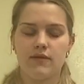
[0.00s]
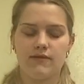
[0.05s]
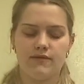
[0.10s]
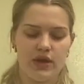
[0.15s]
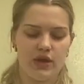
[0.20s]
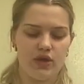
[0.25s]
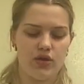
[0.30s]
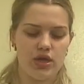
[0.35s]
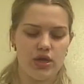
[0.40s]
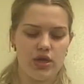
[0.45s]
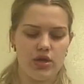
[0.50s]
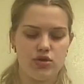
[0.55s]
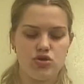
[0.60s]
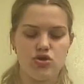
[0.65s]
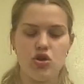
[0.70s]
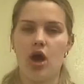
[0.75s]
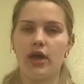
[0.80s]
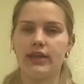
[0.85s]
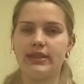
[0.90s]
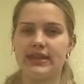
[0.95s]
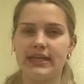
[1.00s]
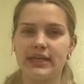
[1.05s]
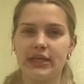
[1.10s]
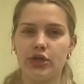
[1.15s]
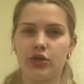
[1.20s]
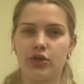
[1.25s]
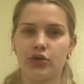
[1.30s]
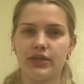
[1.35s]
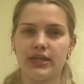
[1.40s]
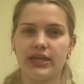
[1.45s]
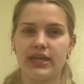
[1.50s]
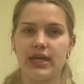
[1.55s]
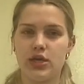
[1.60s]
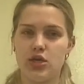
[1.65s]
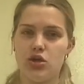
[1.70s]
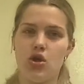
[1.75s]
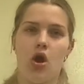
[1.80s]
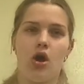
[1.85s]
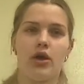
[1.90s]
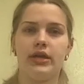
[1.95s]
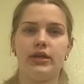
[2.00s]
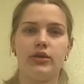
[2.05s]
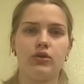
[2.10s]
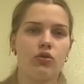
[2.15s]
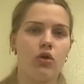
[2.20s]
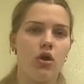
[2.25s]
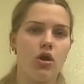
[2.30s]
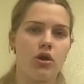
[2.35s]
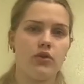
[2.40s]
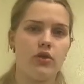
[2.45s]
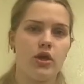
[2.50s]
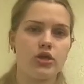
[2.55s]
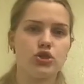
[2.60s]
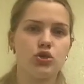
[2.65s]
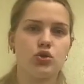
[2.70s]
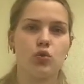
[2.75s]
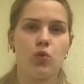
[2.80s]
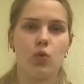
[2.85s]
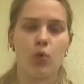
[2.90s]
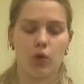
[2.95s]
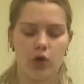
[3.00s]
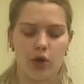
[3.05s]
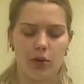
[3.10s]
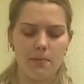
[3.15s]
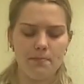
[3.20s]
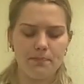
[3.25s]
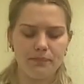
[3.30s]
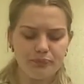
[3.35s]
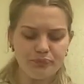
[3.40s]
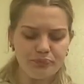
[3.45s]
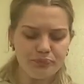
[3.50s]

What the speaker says: very non-linearly and not in chronological order.